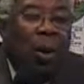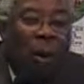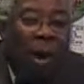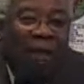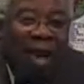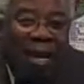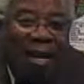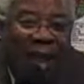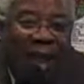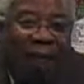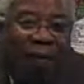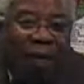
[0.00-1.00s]
when they
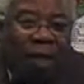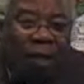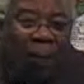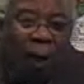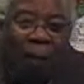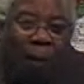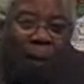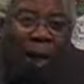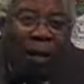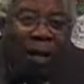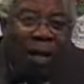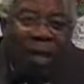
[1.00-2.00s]
died on the spot of
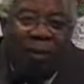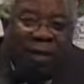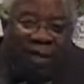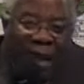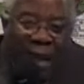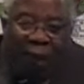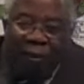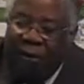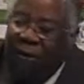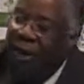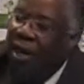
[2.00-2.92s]
martyrdom's death,